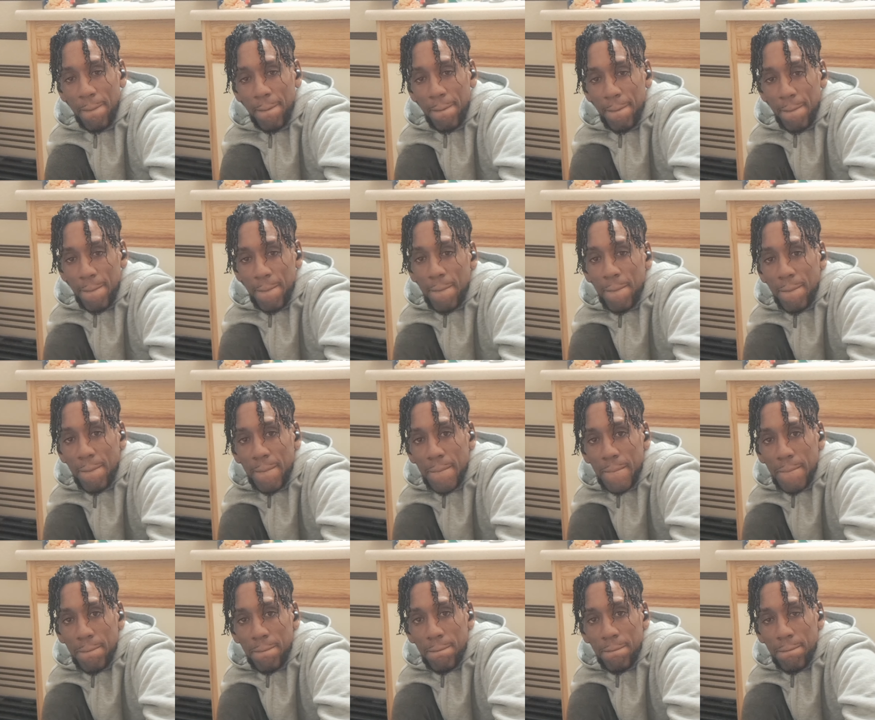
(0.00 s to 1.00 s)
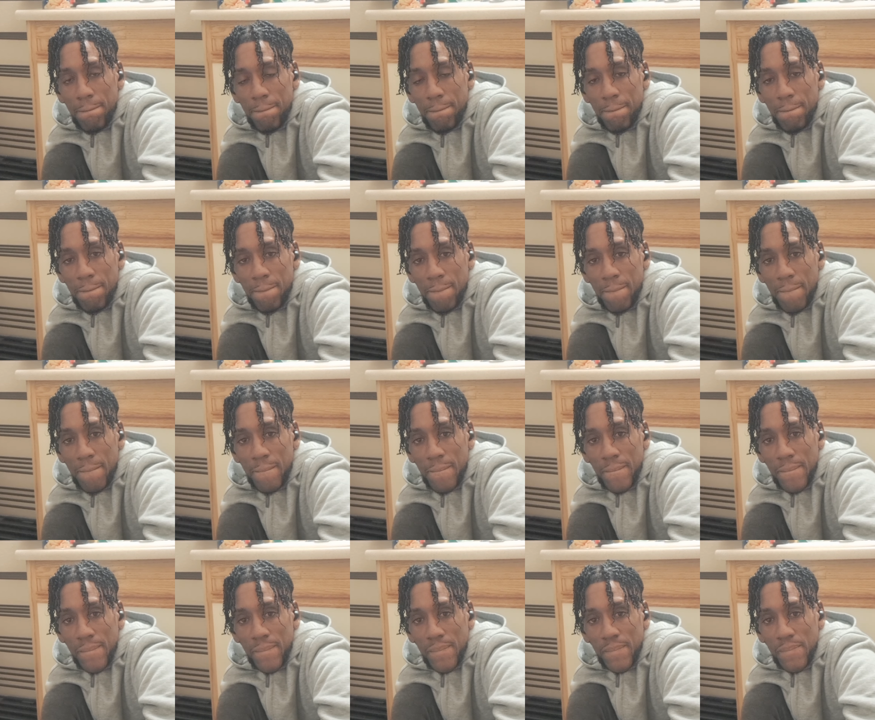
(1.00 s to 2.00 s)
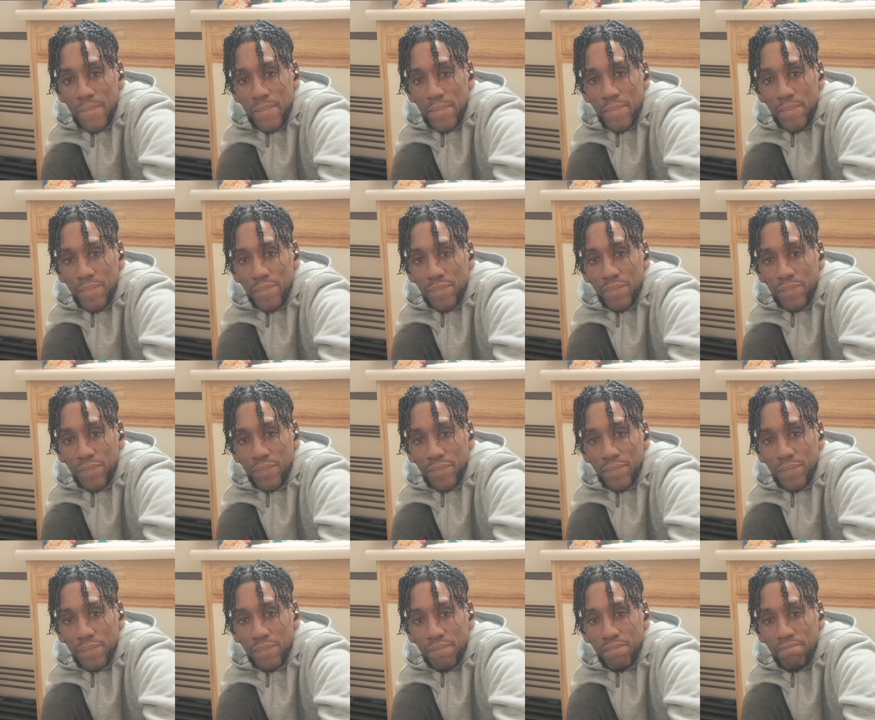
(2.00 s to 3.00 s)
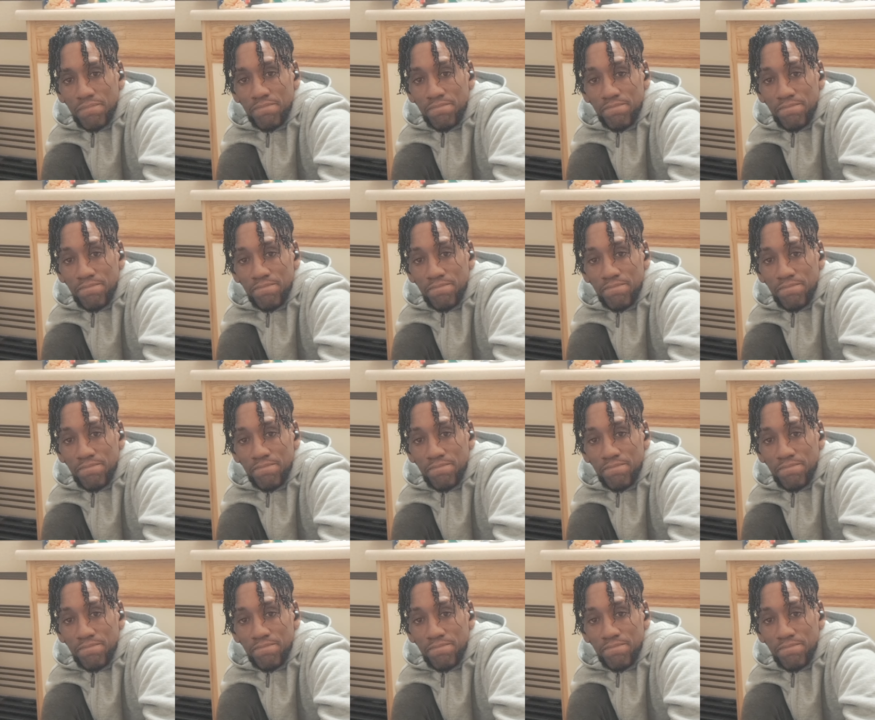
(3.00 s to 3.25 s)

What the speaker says: Nobody speaks.